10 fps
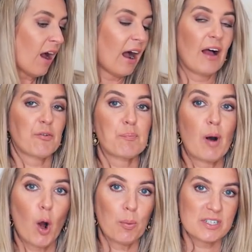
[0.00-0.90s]
I have a
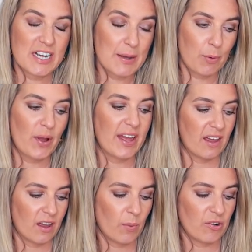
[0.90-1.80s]
marble table
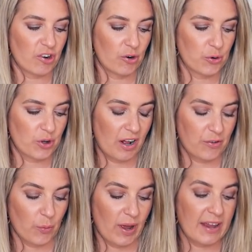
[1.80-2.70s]
here, which I'll do a
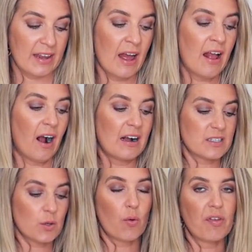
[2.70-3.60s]
cutaway. I
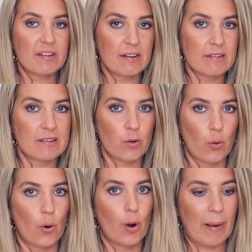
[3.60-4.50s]
saw this in
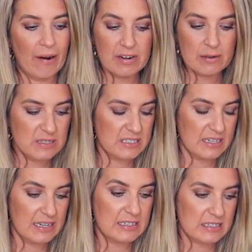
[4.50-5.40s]
store. Apparently it was
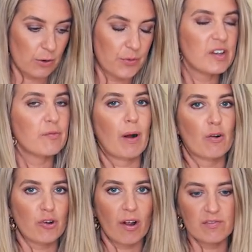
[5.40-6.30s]
exclusive, but
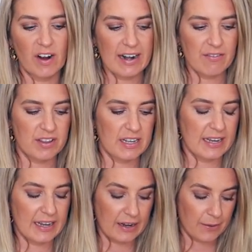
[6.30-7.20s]
I'll try and find everything
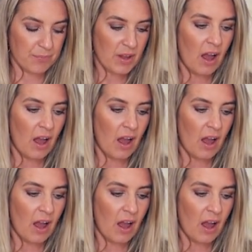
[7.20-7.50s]
here.